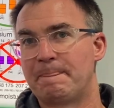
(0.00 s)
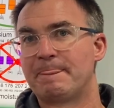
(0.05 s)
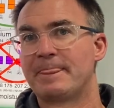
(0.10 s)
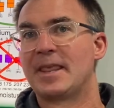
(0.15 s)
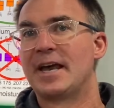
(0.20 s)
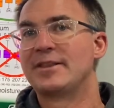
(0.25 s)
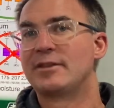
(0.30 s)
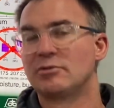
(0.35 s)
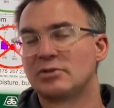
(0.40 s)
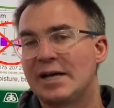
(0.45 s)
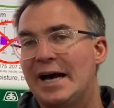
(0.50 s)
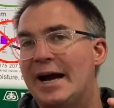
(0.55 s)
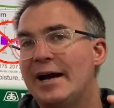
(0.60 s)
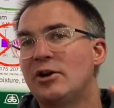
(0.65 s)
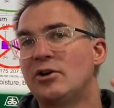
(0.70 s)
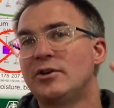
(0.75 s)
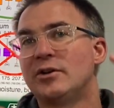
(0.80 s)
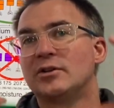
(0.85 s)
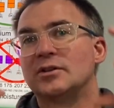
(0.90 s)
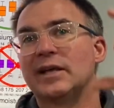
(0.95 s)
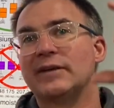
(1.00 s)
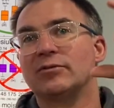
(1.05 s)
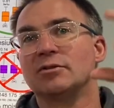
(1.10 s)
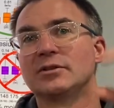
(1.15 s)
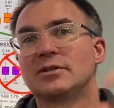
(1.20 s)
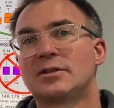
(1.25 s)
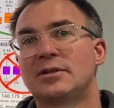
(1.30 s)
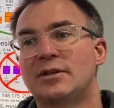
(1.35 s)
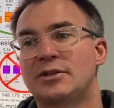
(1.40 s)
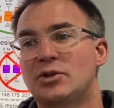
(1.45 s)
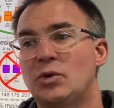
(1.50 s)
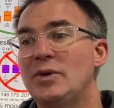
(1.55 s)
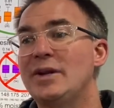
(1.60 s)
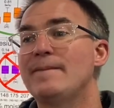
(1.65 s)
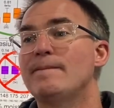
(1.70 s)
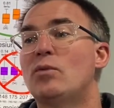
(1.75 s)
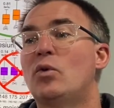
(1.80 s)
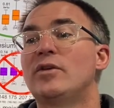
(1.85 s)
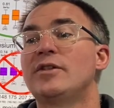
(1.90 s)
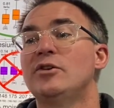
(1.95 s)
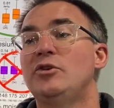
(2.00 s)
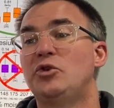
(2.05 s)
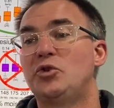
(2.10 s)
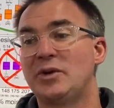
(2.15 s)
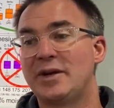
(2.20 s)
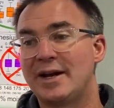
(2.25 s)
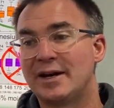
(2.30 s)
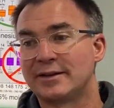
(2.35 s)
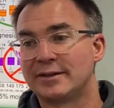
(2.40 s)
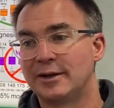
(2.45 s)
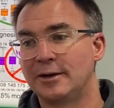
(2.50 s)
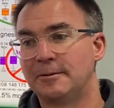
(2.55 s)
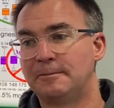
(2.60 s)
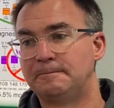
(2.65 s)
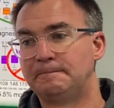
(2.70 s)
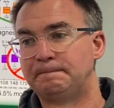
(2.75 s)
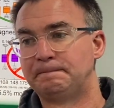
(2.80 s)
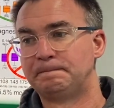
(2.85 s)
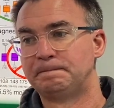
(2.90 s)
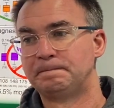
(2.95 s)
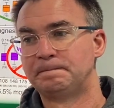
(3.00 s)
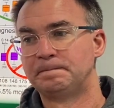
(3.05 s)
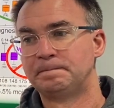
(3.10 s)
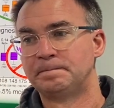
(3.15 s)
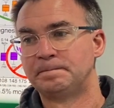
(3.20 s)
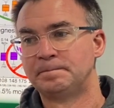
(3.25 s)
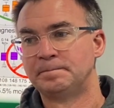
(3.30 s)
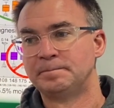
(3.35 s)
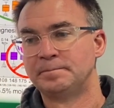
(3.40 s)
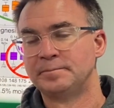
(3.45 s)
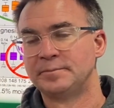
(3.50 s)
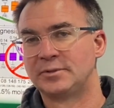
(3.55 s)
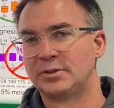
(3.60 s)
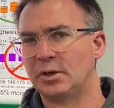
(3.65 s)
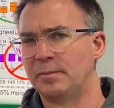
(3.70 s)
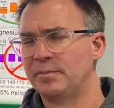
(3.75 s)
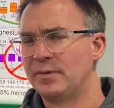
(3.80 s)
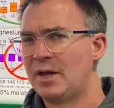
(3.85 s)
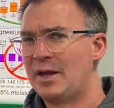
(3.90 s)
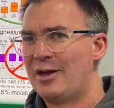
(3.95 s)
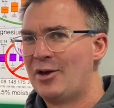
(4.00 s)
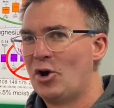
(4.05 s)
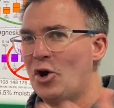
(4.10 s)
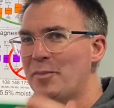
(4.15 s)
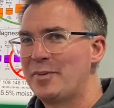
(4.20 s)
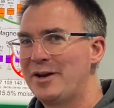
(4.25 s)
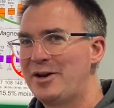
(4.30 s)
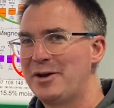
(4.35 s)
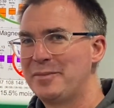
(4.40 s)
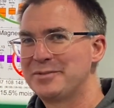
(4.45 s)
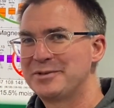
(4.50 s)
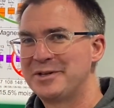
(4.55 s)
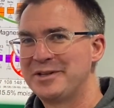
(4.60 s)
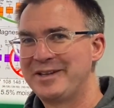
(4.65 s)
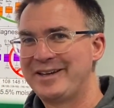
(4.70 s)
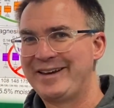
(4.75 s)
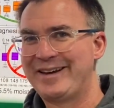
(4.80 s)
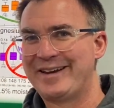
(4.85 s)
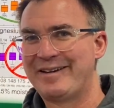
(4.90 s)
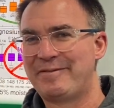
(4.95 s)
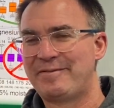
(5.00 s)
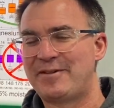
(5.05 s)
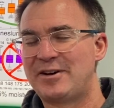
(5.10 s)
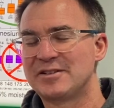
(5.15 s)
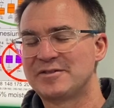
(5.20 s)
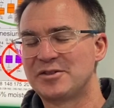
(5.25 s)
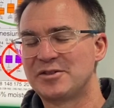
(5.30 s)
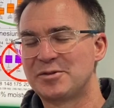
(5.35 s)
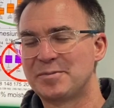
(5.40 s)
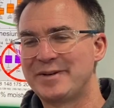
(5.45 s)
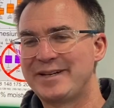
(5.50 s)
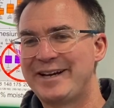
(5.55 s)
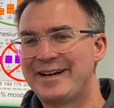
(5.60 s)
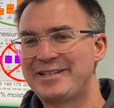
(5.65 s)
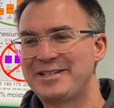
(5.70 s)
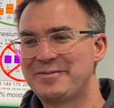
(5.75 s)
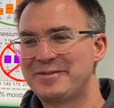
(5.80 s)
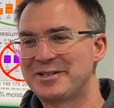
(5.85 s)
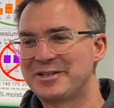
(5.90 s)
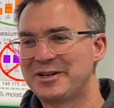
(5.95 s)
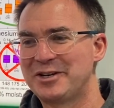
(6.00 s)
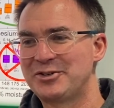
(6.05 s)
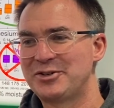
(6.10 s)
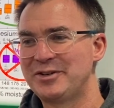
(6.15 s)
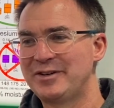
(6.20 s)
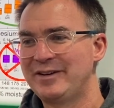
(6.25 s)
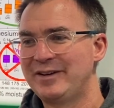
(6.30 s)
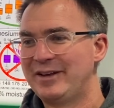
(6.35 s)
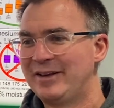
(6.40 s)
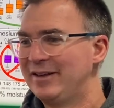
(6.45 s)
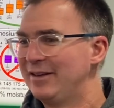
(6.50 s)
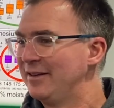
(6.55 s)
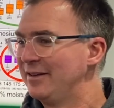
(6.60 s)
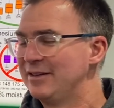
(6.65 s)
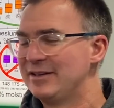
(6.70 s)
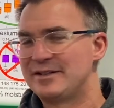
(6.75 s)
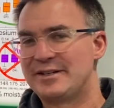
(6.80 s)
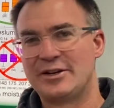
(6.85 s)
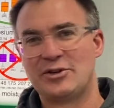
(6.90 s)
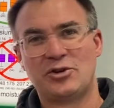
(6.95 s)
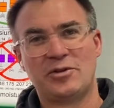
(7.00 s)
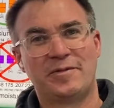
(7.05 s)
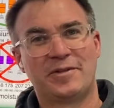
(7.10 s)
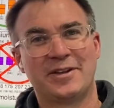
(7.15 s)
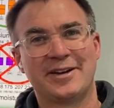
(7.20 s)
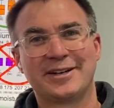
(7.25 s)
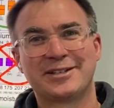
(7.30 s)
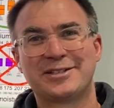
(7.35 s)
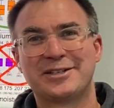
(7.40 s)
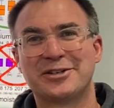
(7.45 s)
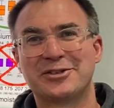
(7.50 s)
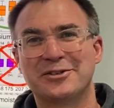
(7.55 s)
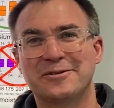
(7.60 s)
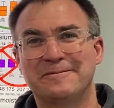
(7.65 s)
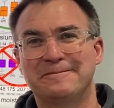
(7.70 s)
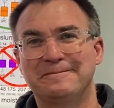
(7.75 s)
at those higher yield levels. So we need more of the nutrient out there. So hope that helps on the phosphorus potassium discussion. Stay tuned for the next session.